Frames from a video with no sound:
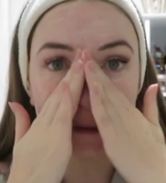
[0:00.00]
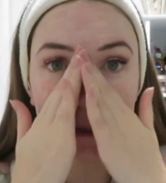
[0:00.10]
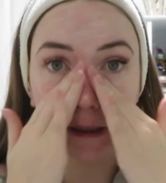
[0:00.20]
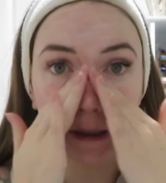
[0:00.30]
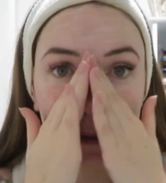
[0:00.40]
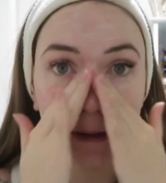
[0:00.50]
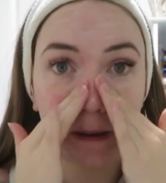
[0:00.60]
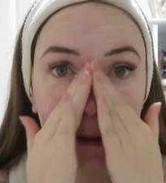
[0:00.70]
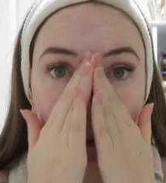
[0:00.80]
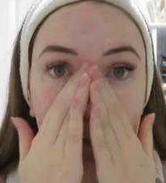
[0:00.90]
just going to
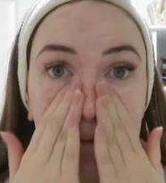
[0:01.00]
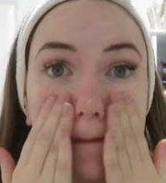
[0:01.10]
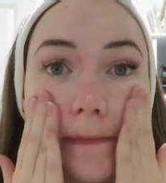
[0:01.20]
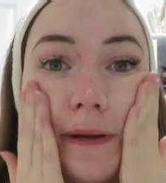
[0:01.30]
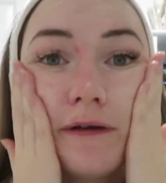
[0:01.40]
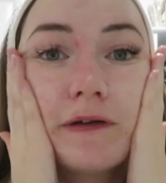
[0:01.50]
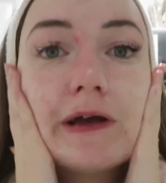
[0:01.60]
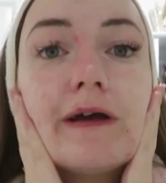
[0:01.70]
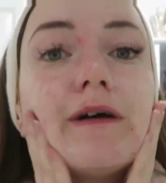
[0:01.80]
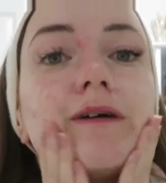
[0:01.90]
move
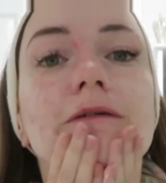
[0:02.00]
it